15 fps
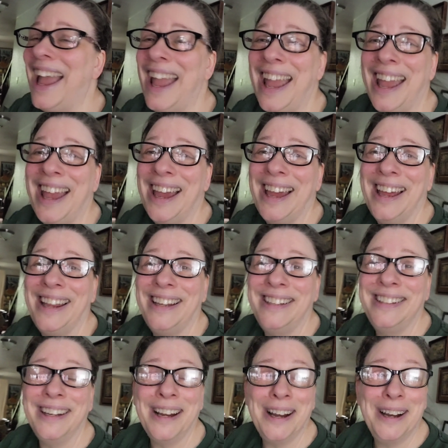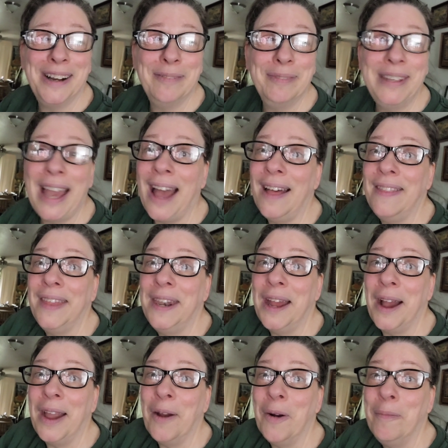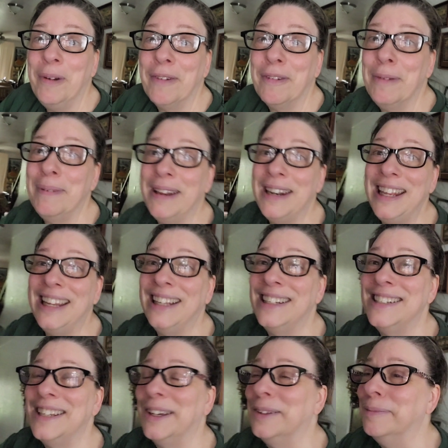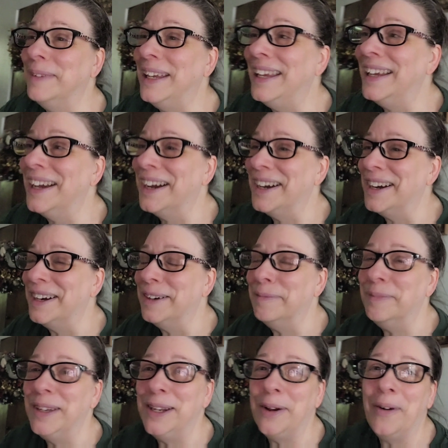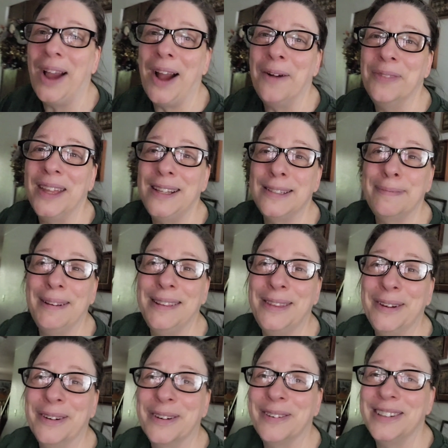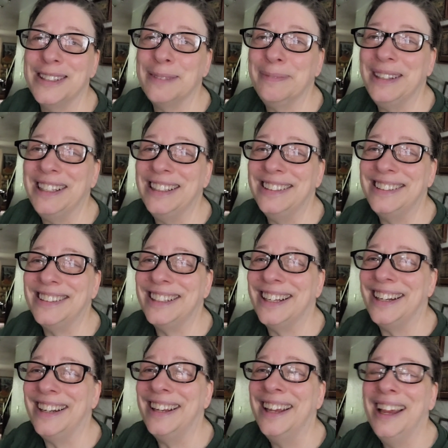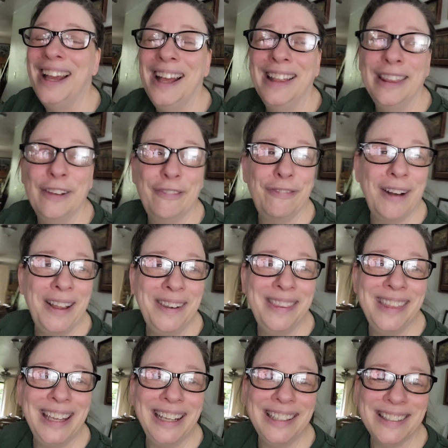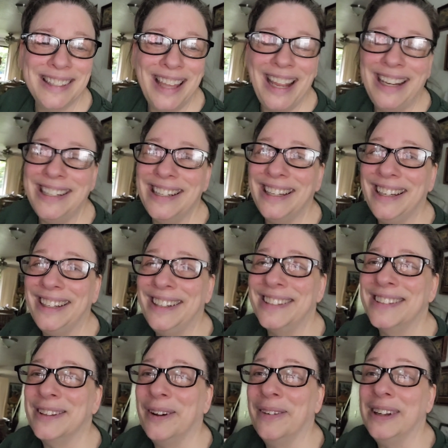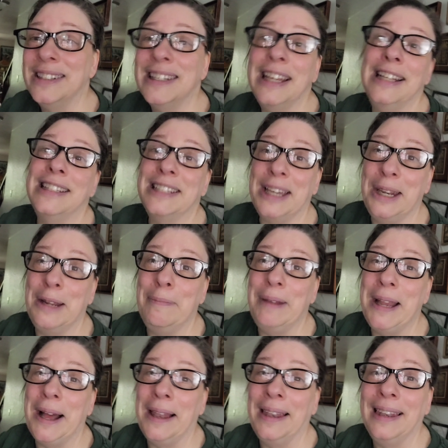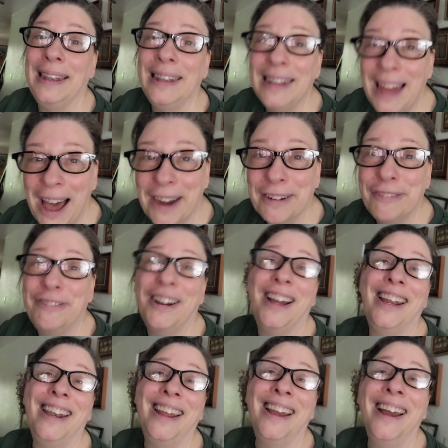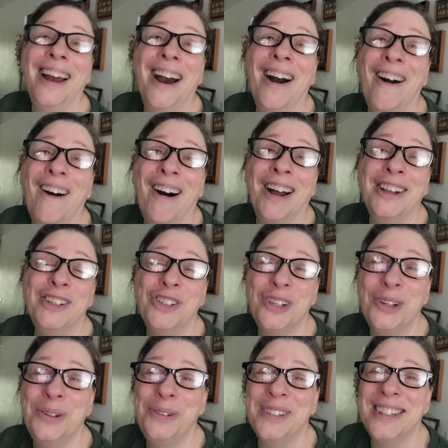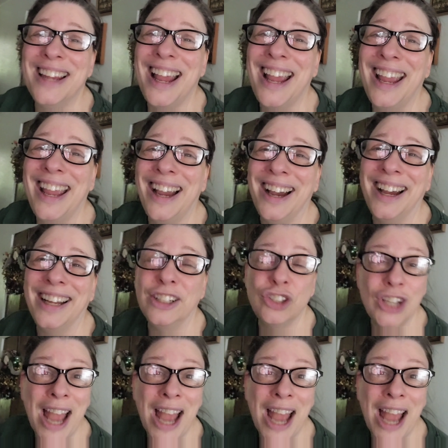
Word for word: And, um, yeah, and then I hope everybody can tell me, um, you know, how they spent their Christmas and the fun things they did. So it's, it's going to be a lot of fun on Tuesday, uh,